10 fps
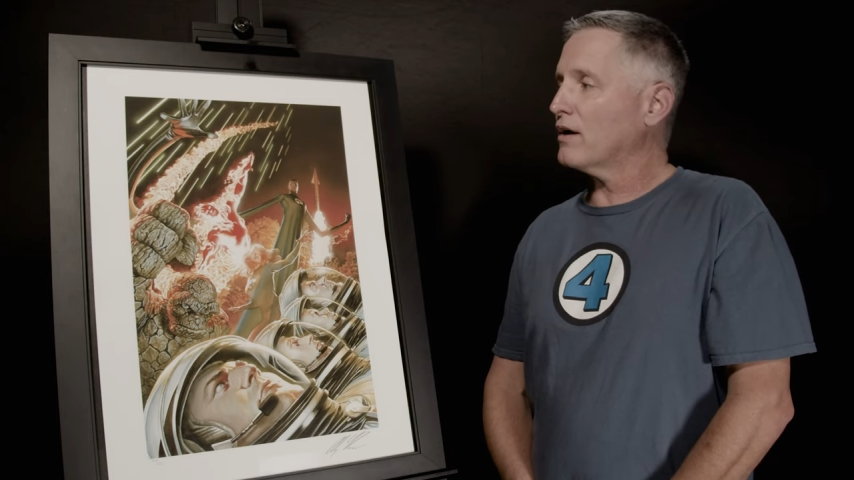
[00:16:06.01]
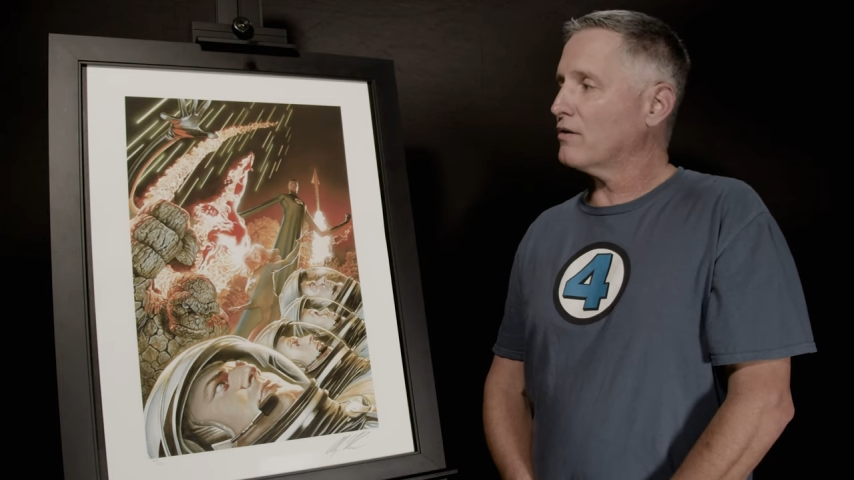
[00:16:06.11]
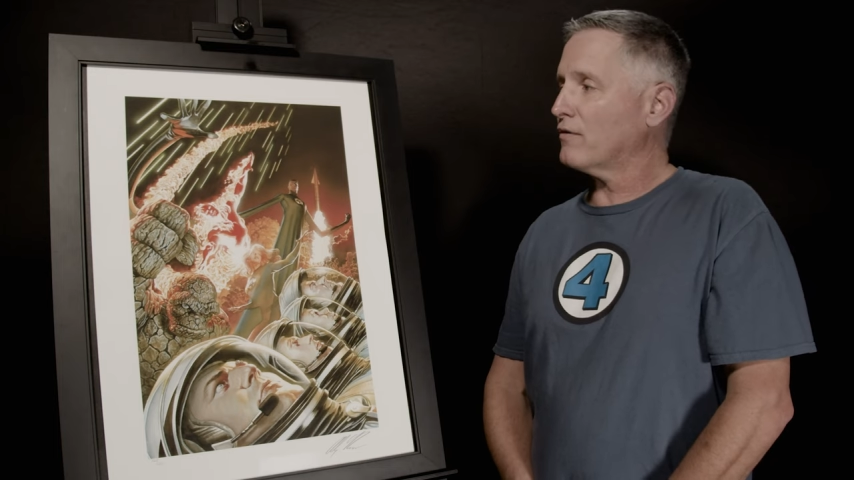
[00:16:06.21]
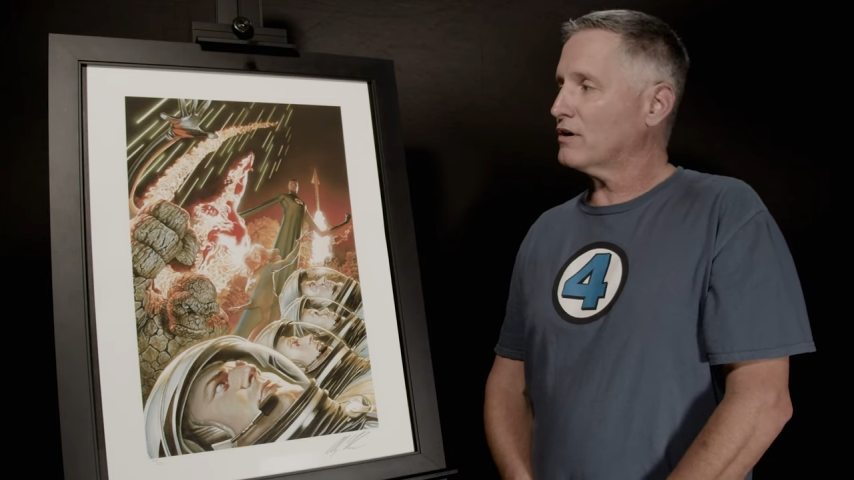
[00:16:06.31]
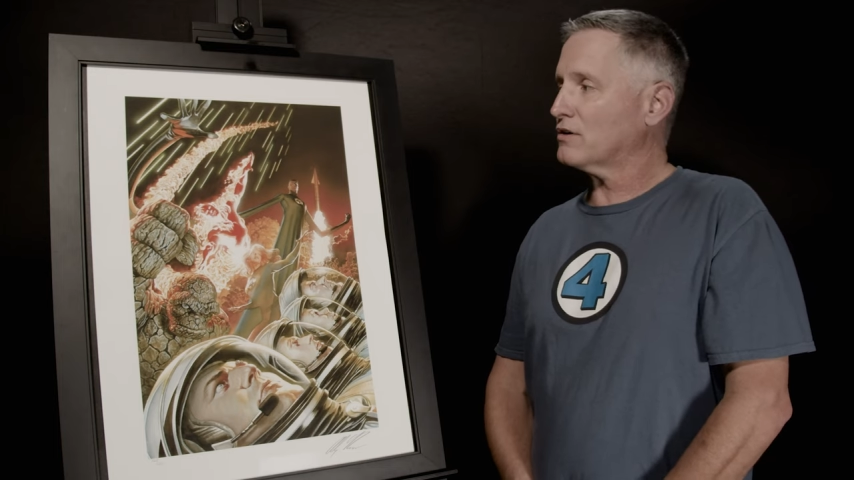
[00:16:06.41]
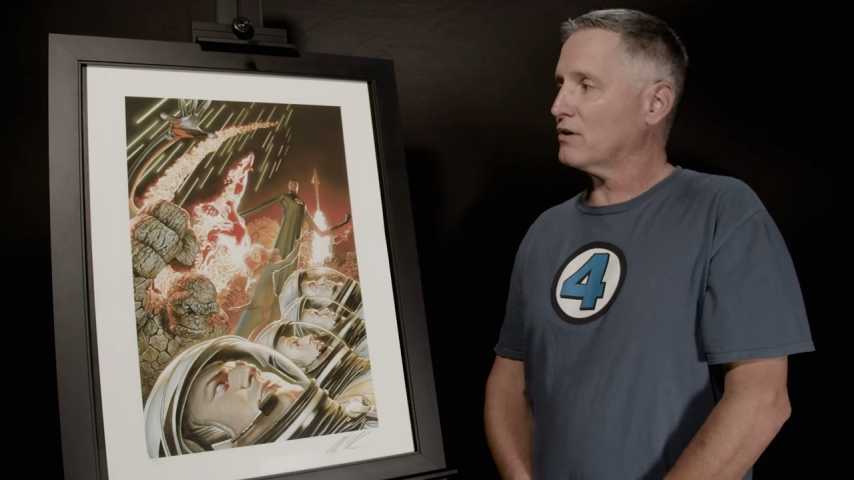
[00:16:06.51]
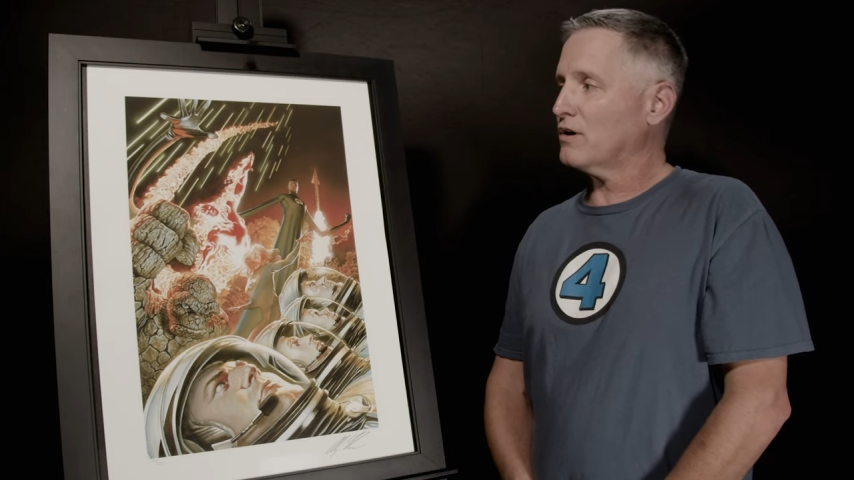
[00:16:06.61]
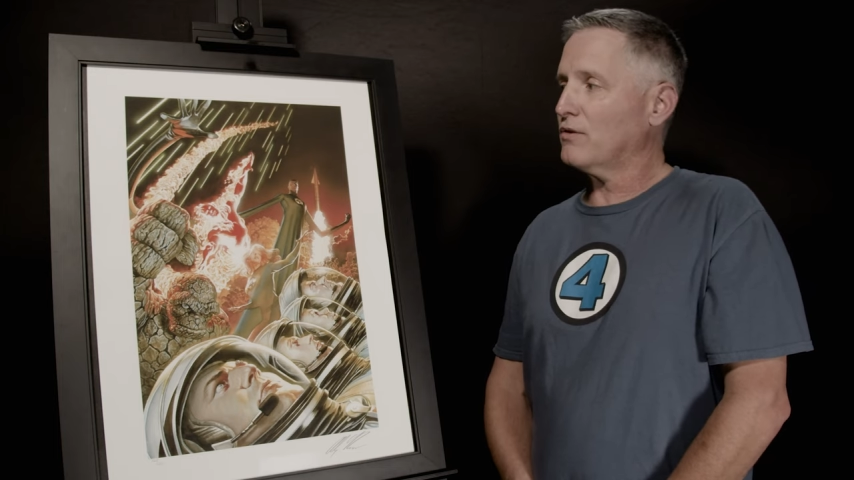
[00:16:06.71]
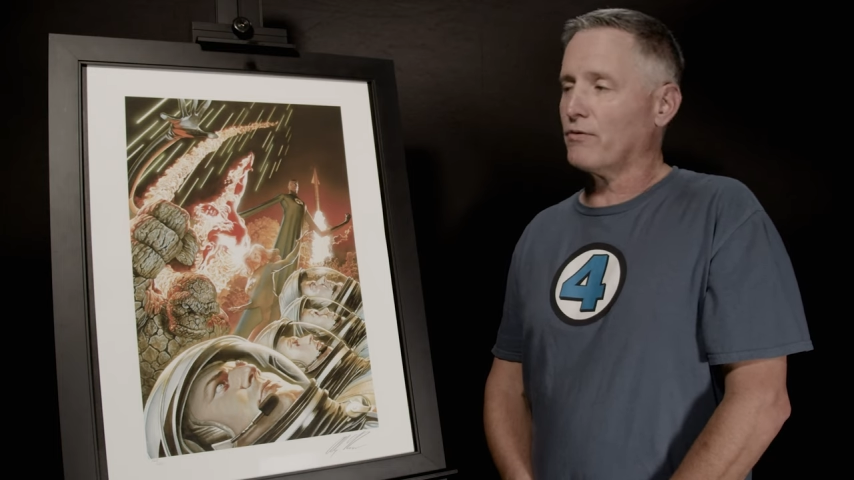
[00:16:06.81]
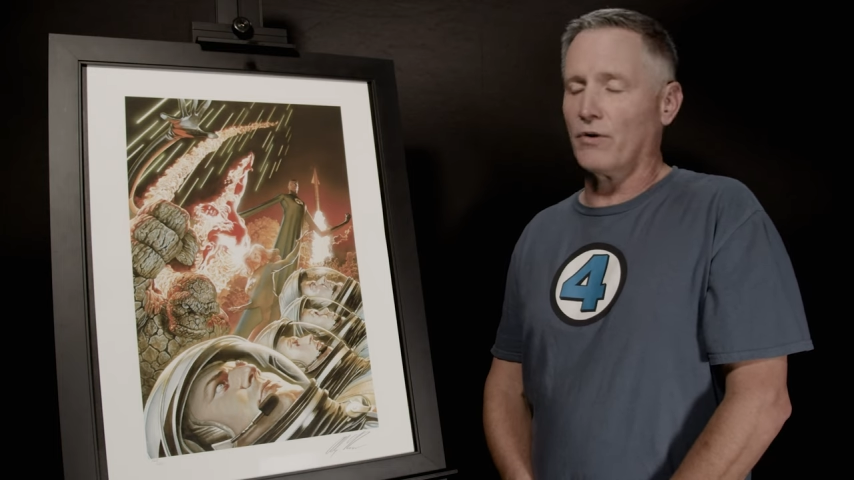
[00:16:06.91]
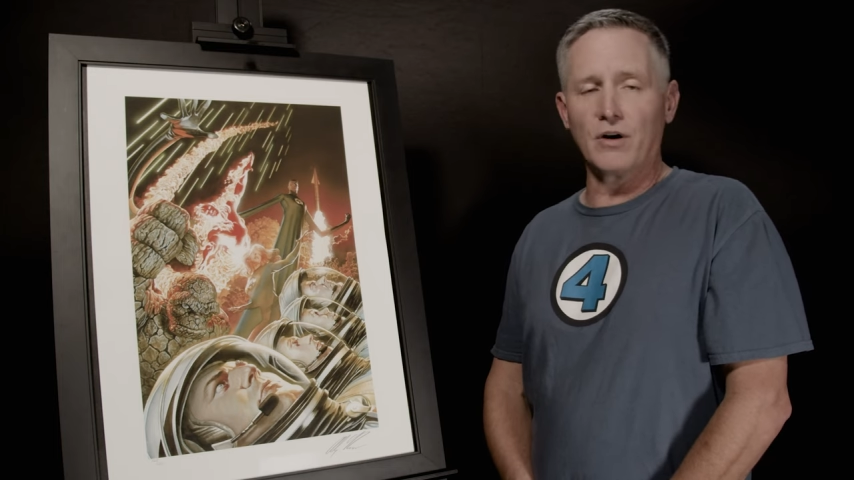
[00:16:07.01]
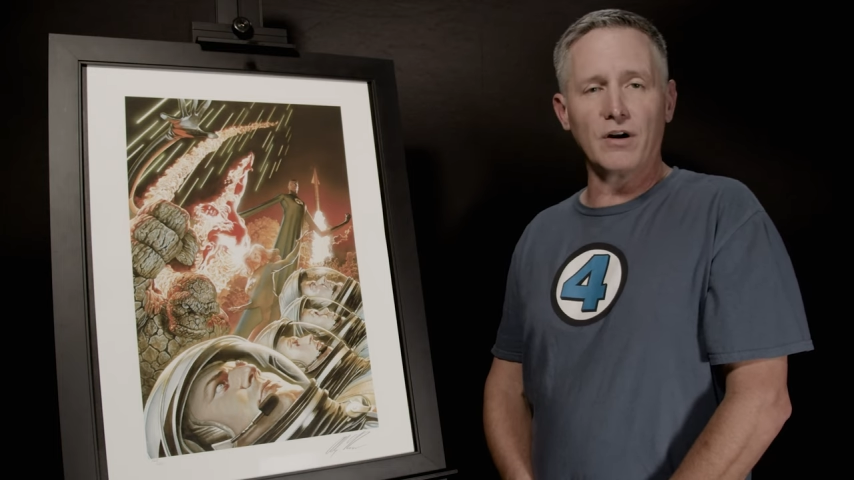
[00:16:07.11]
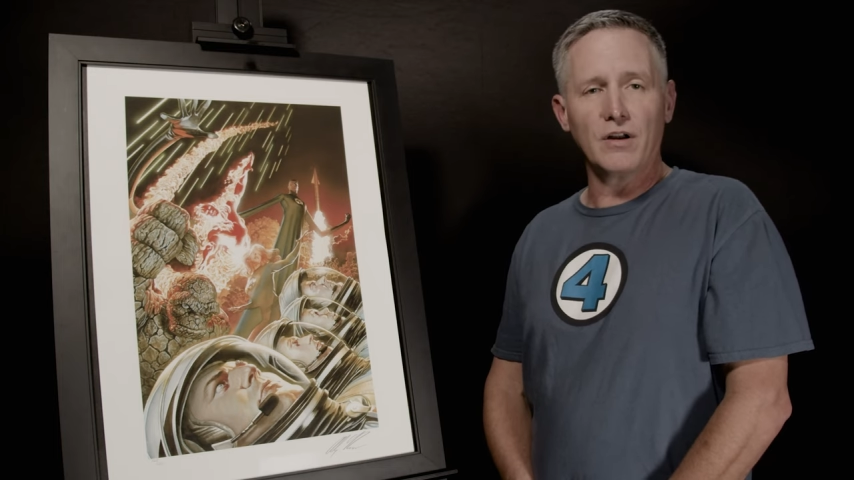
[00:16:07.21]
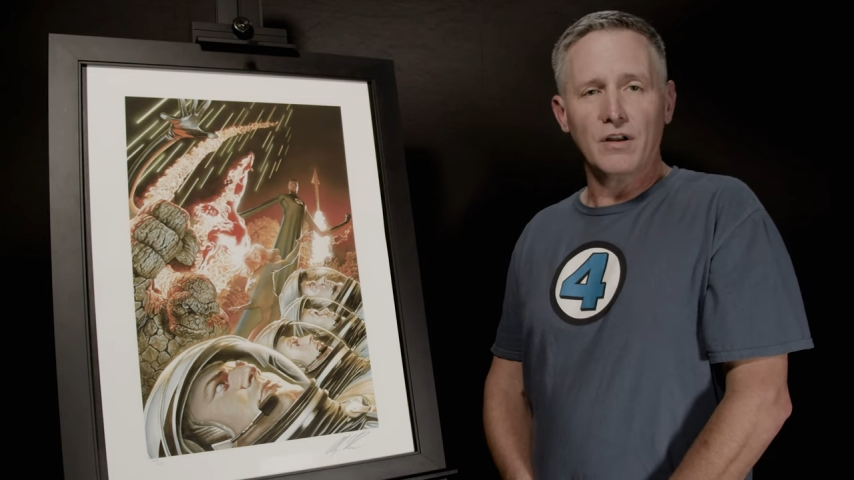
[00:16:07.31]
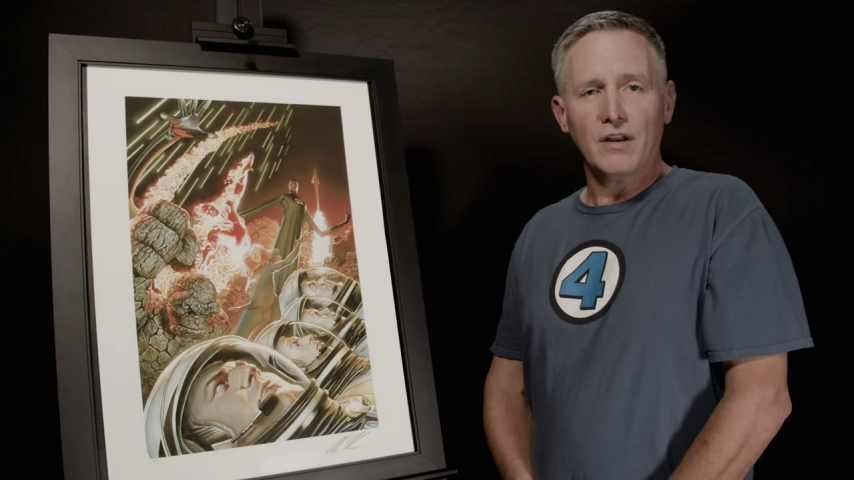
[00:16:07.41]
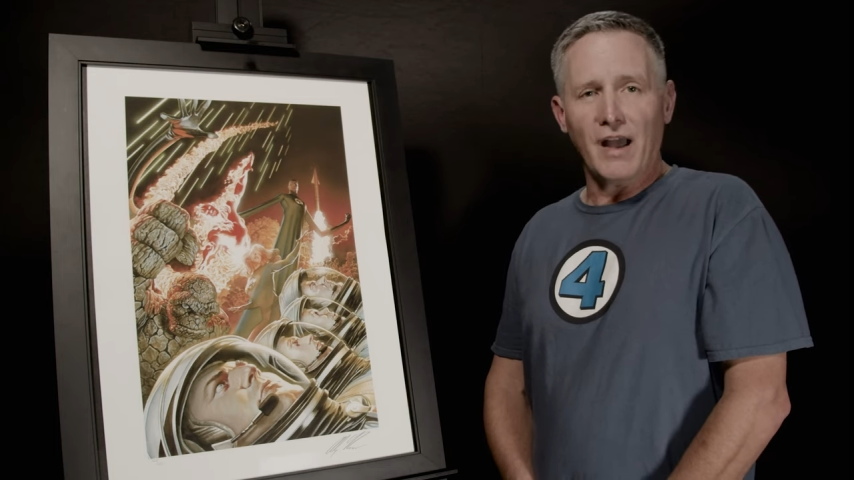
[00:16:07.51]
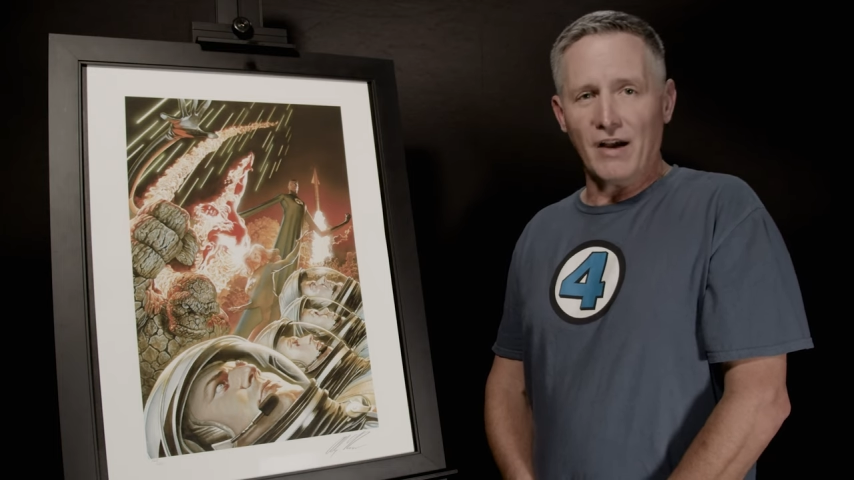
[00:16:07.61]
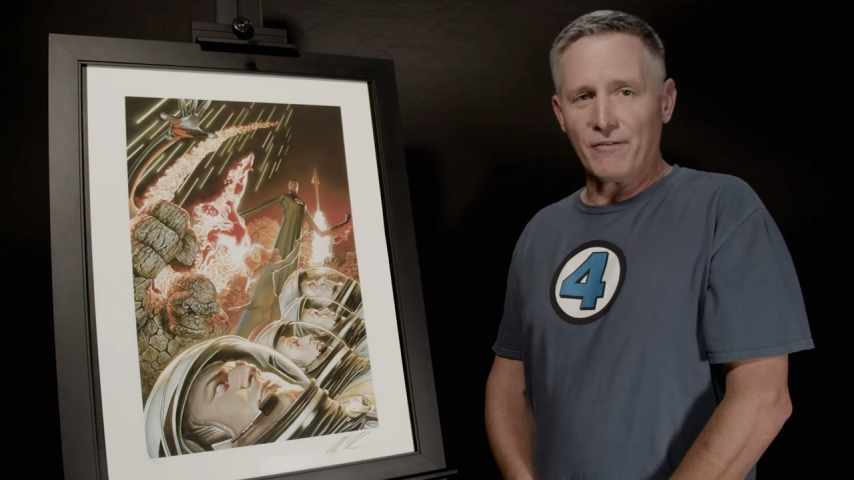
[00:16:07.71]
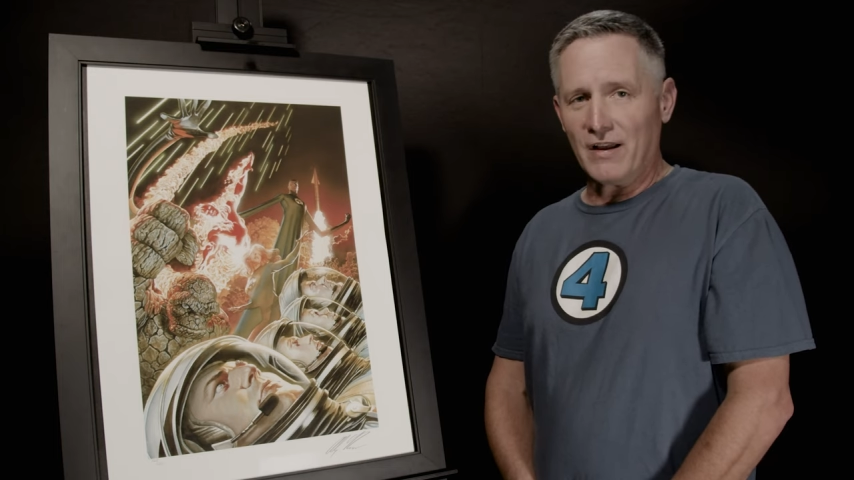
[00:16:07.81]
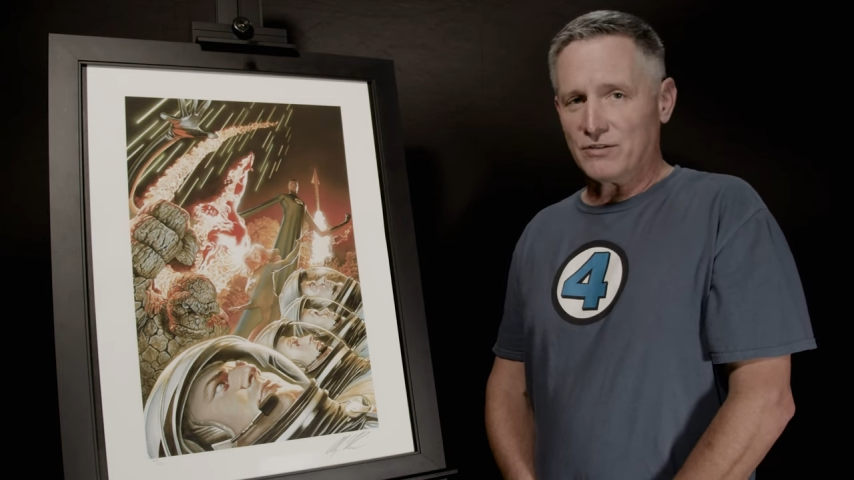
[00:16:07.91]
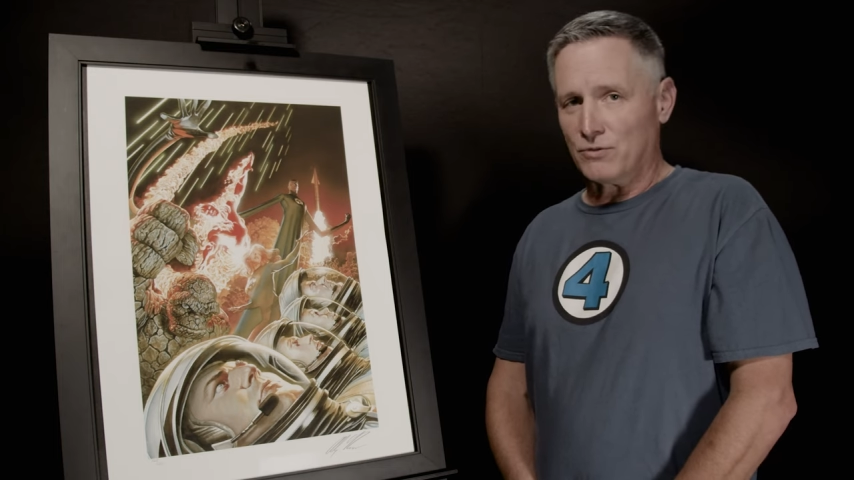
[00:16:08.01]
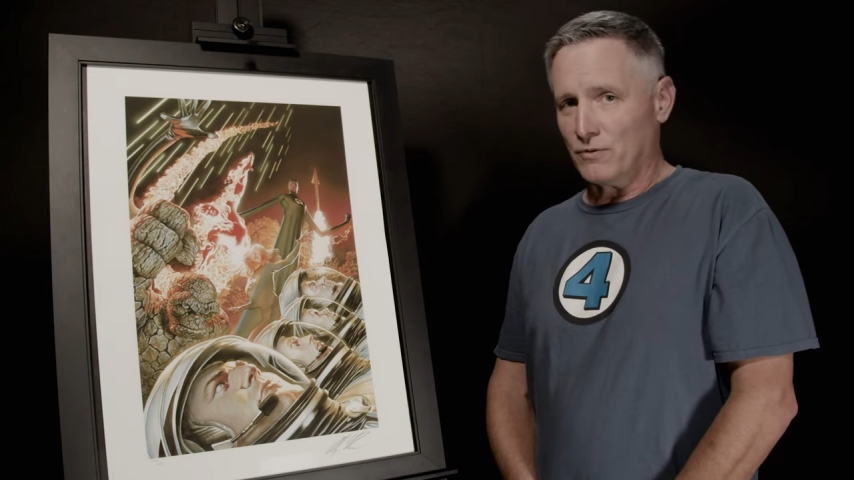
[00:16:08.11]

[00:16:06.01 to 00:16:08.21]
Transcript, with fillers: anniversary for Half-Ass